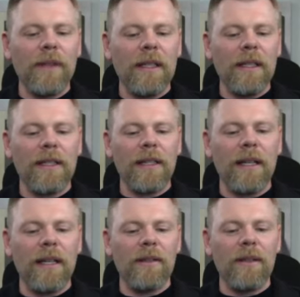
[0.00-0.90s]
is
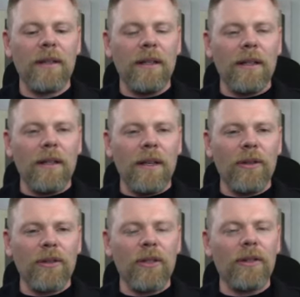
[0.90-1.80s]
that
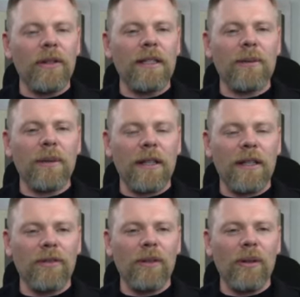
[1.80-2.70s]
there are certain things that we can
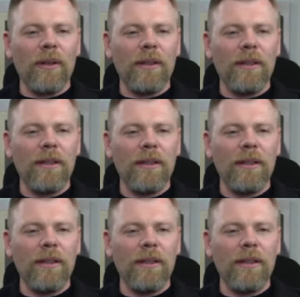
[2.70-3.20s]
control.